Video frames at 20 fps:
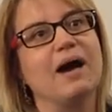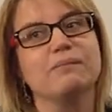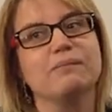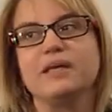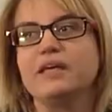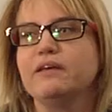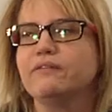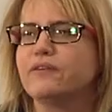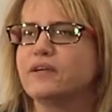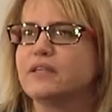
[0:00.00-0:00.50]

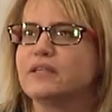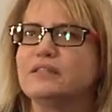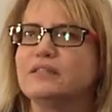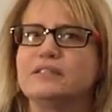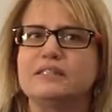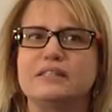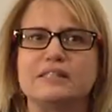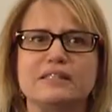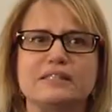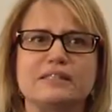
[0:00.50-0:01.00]

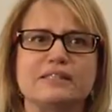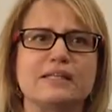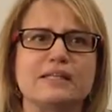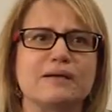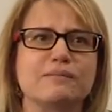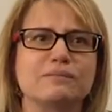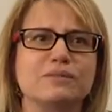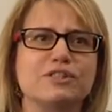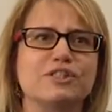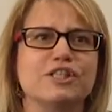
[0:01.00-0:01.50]
even did
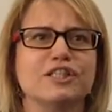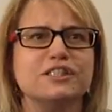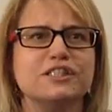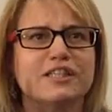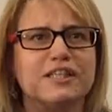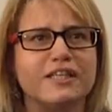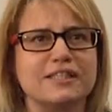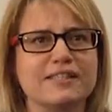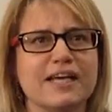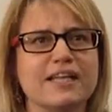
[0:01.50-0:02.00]
some stint
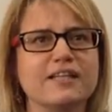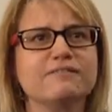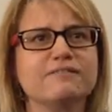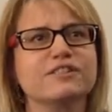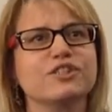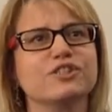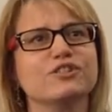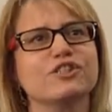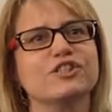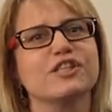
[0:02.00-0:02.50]
in a
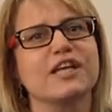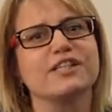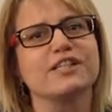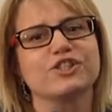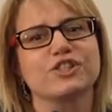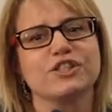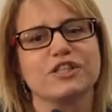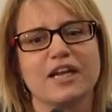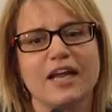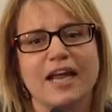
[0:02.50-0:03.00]
television
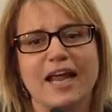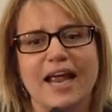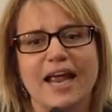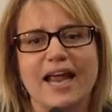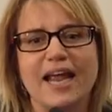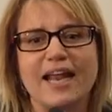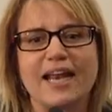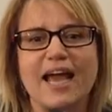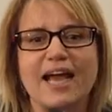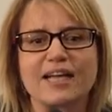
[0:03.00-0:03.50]
station,
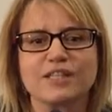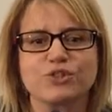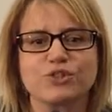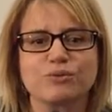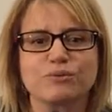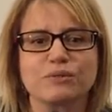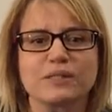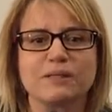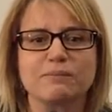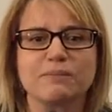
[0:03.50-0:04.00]
and
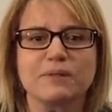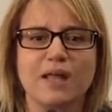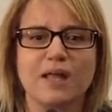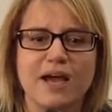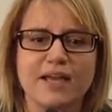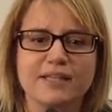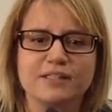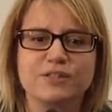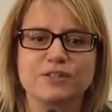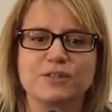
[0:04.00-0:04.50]
actually
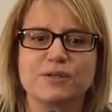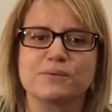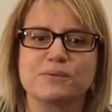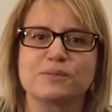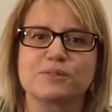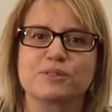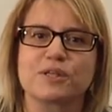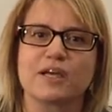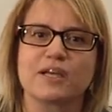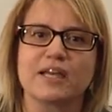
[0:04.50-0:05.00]
applied to go
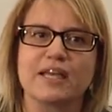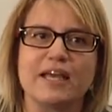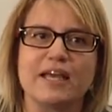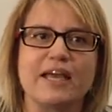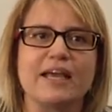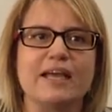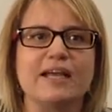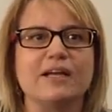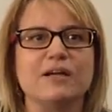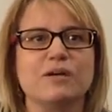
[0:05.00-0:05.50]

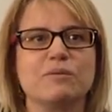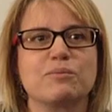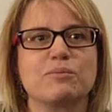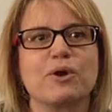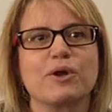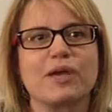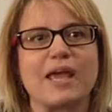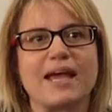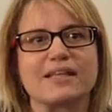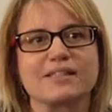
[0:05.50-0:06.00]
study
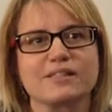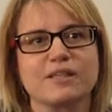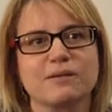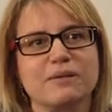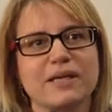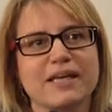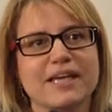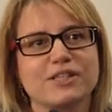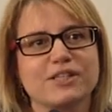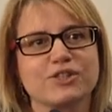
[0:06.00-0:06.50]
broadcast
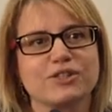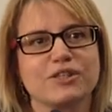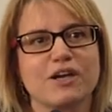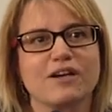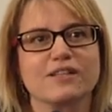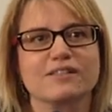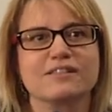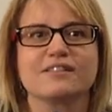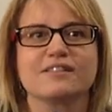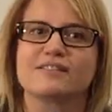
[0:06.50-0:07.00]
communication
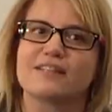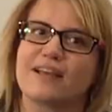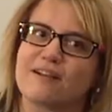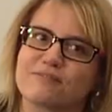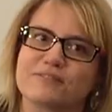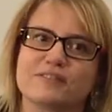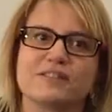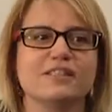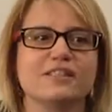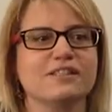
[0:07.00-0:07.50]
arts in
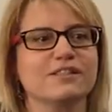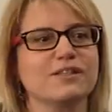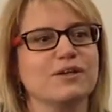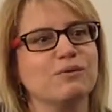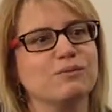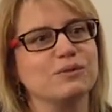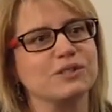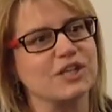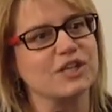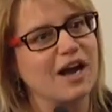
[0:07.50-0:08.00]
San
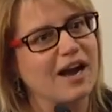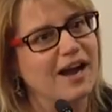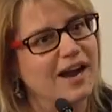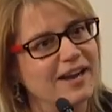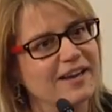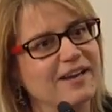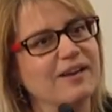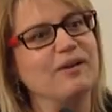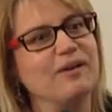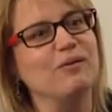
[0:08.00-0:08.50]
Francisco, which
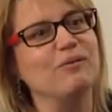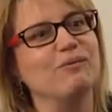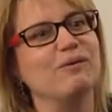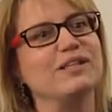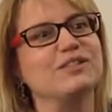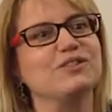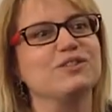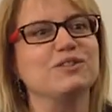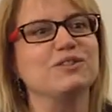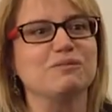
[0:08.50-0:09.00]
I
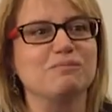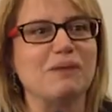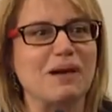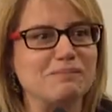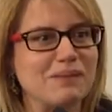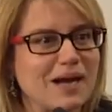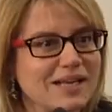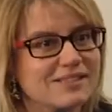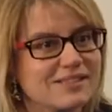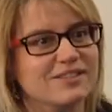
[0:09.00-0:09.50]
went to do my
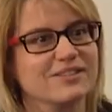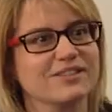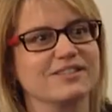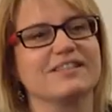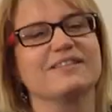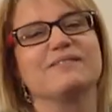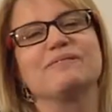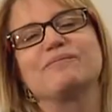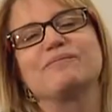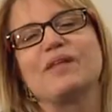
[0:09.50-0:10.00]
master's
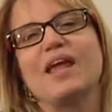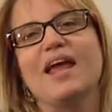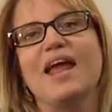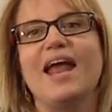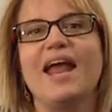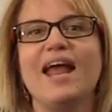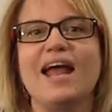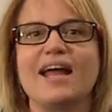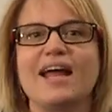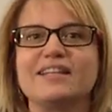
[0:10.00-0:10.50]
in.
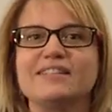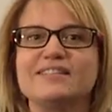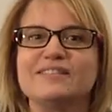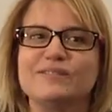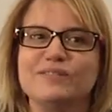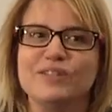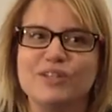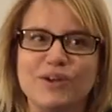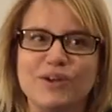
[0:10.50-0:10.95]
And,